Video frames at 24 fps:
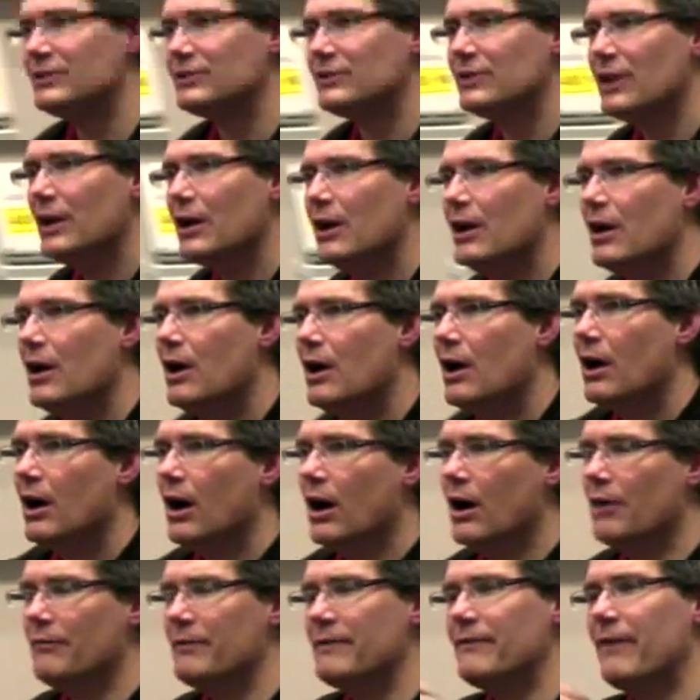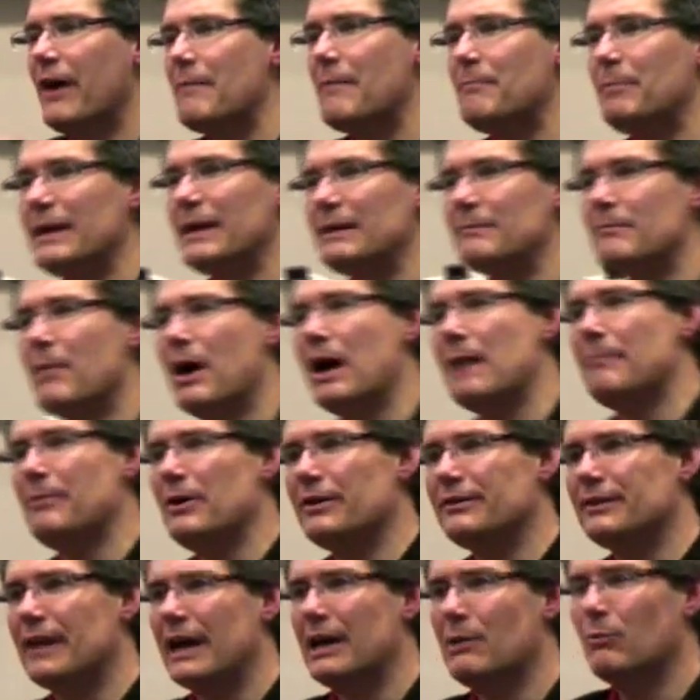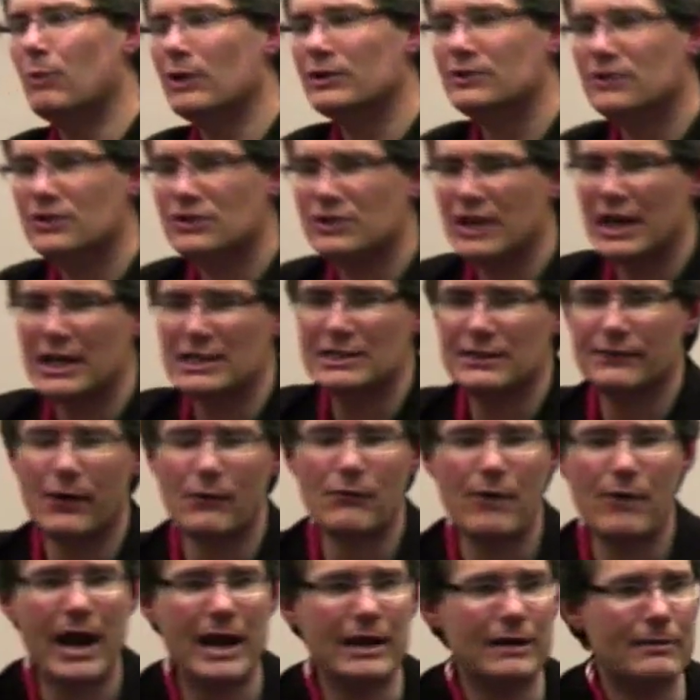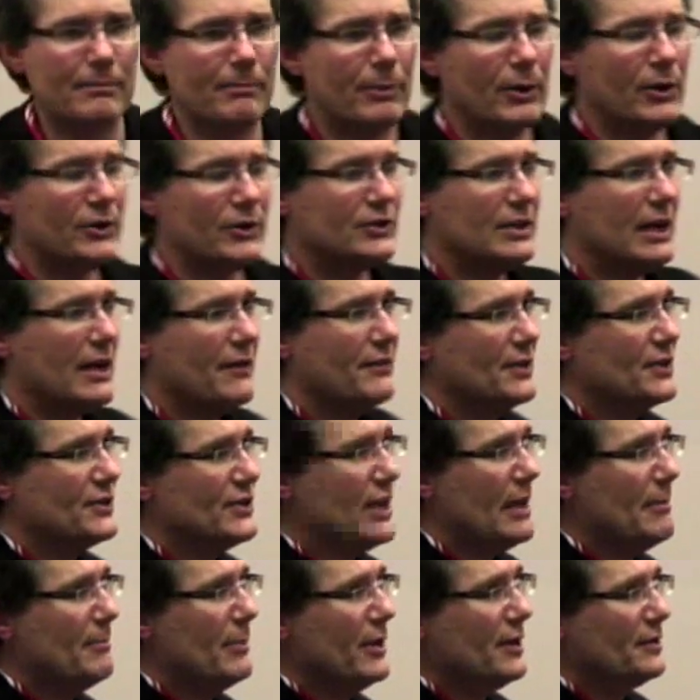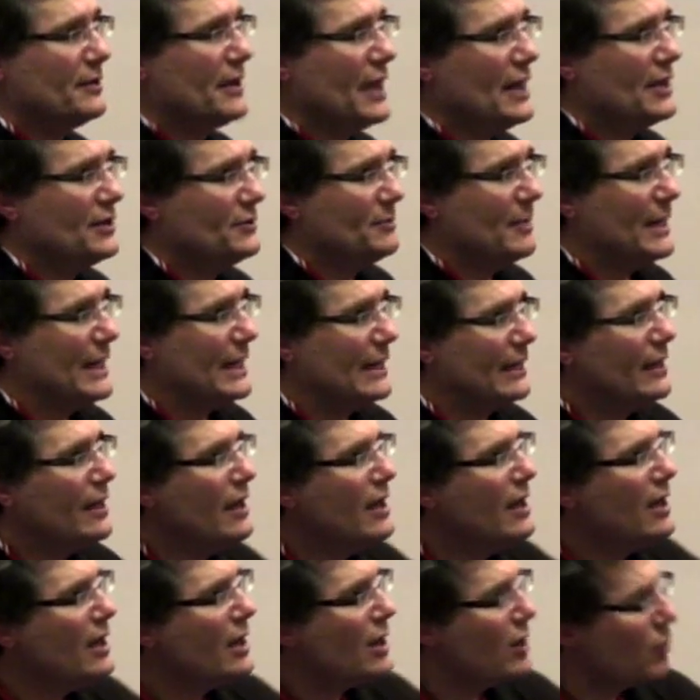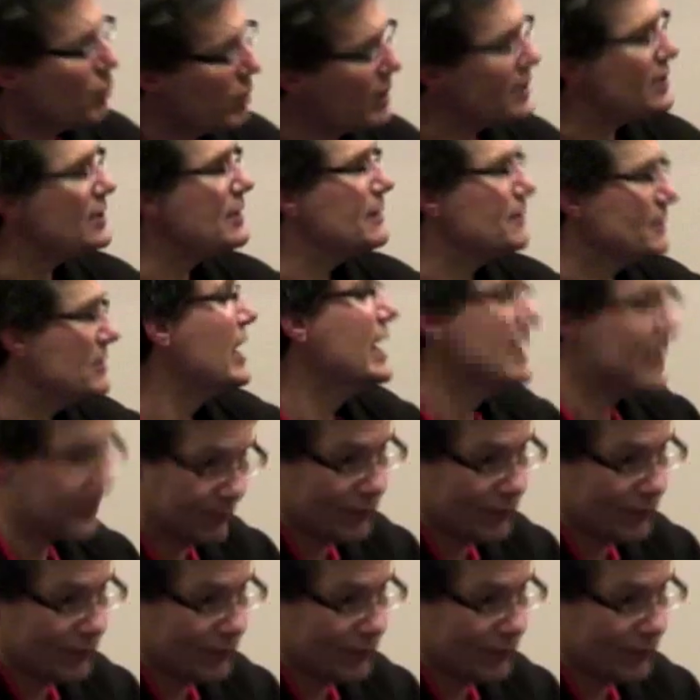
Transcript: chance of, if I pick my birthday, what's the chance of a random person having the same birthday as me? What's the